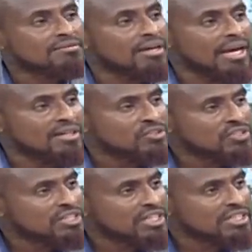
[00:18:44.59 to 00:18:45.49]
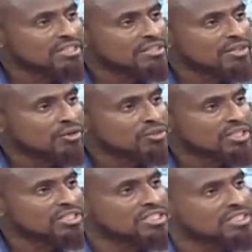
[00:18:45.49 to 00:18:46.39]
I assisted the
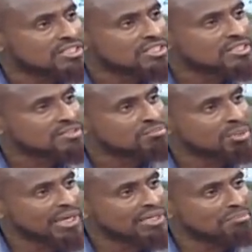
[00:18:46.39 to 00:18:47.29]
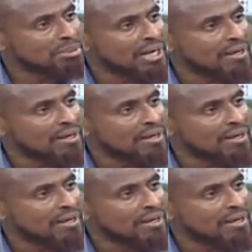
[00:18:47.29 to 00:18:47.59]
doctors paying the bill.